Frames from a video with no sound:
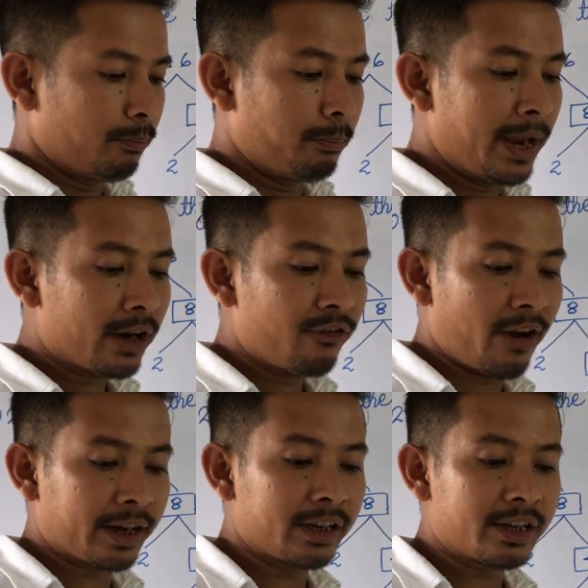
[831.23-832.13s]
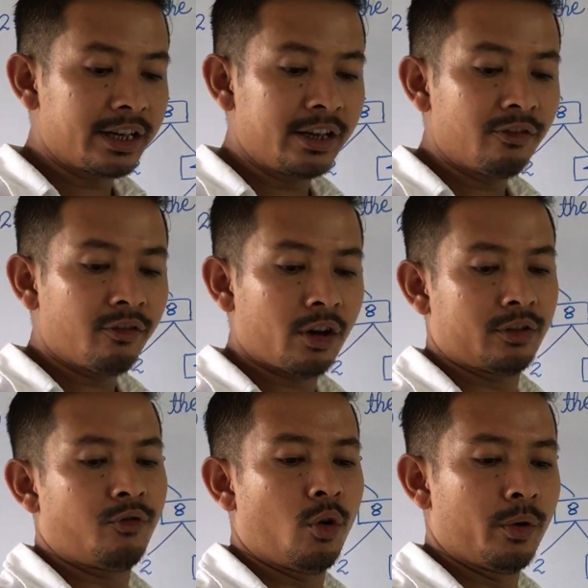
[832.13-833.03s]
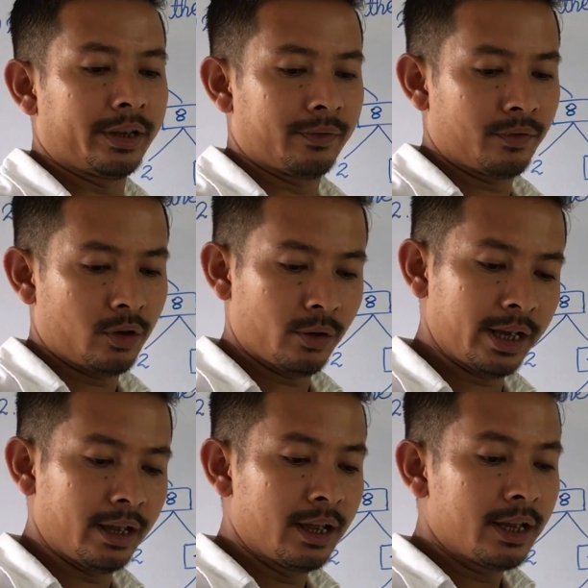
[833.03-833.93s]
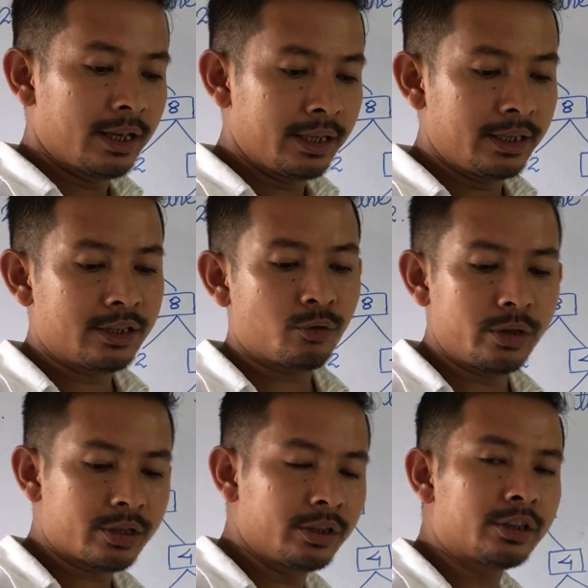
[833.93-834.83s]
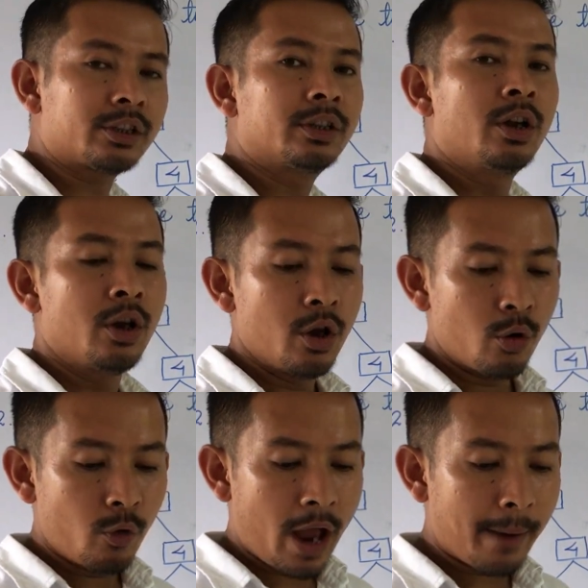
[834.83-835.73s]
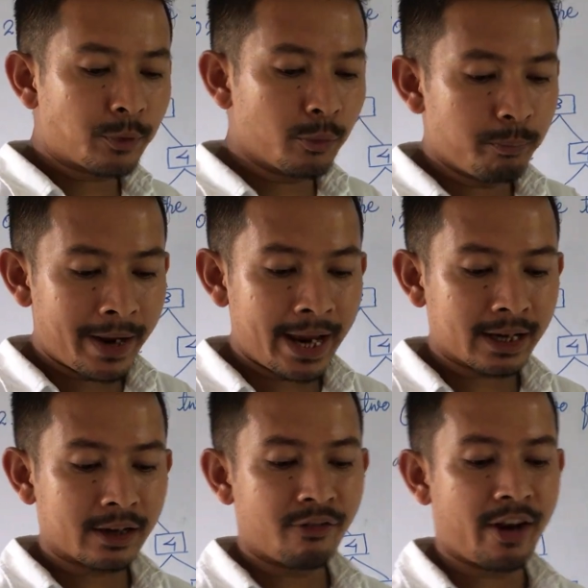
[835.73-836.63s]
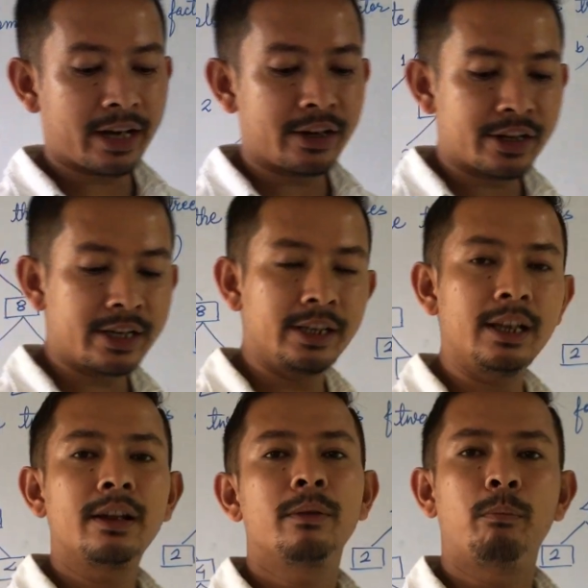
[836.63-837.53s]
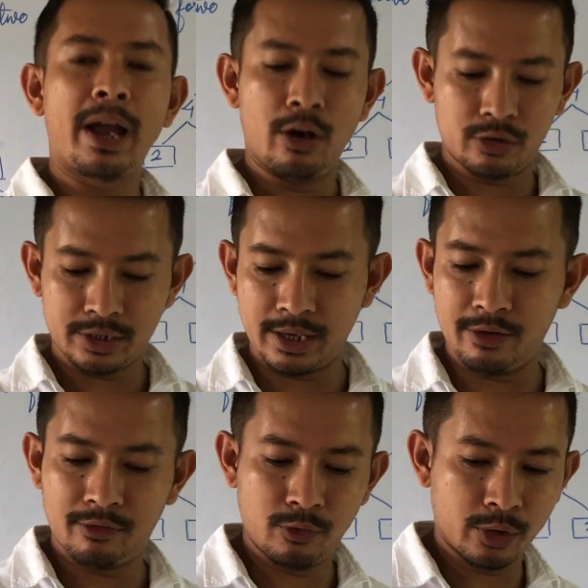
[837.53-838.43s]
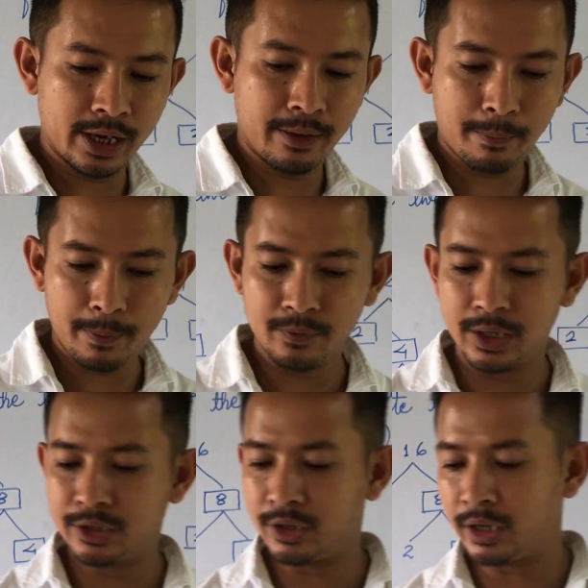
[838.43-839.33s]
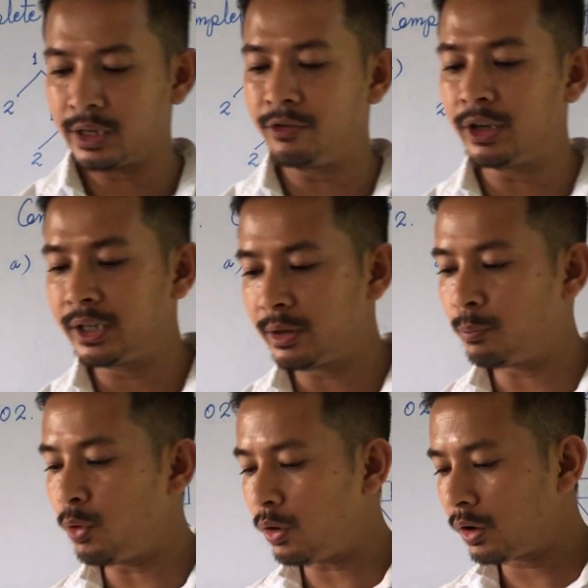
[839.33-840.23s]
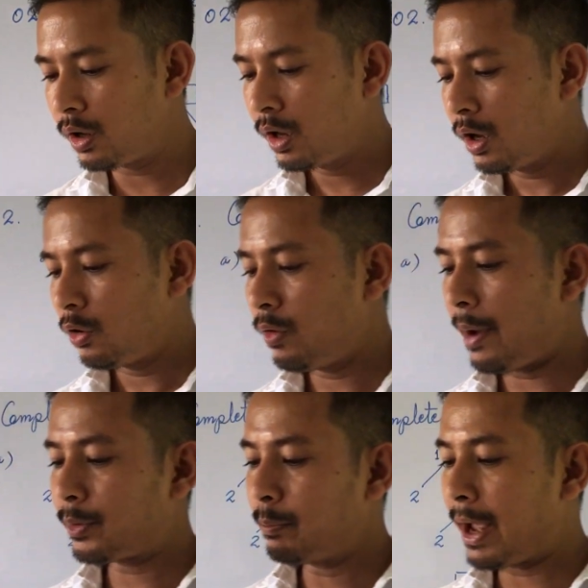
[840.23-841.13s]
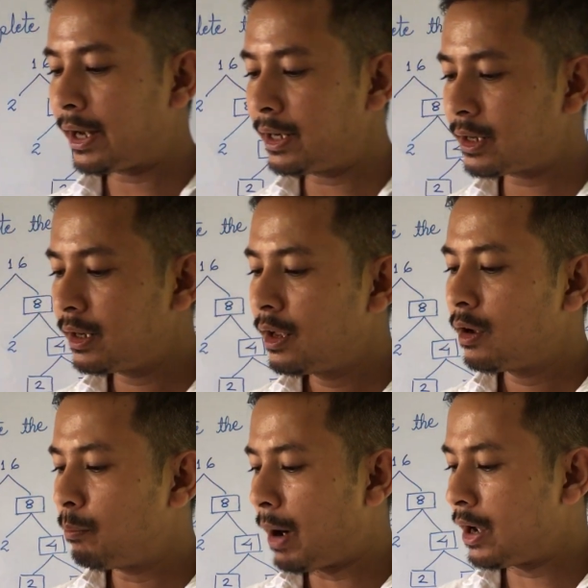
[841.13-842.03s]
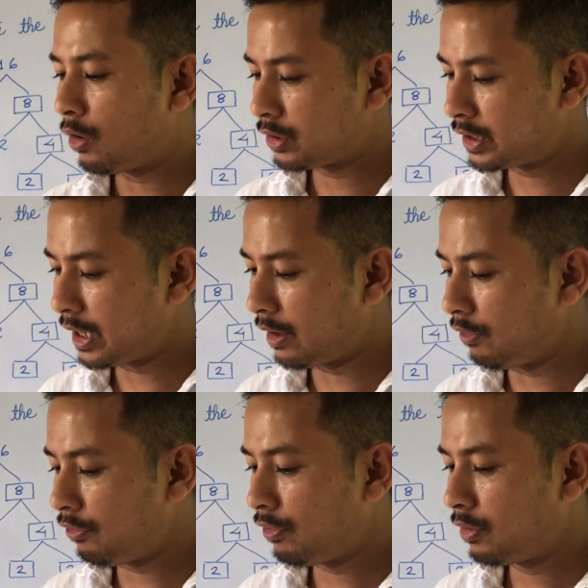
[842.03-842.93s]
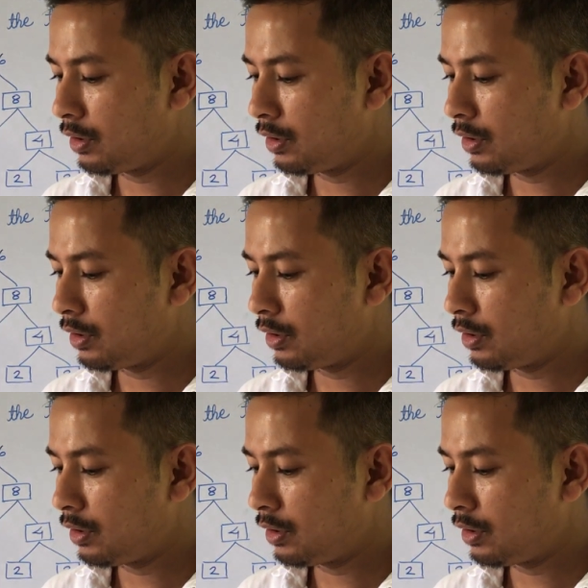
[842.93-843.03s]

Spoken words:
Make factor tree for the following. Okay, in these questions we have to make factor tree by ourselves. Okay, there is not given in the book. We have to make it by ourselves.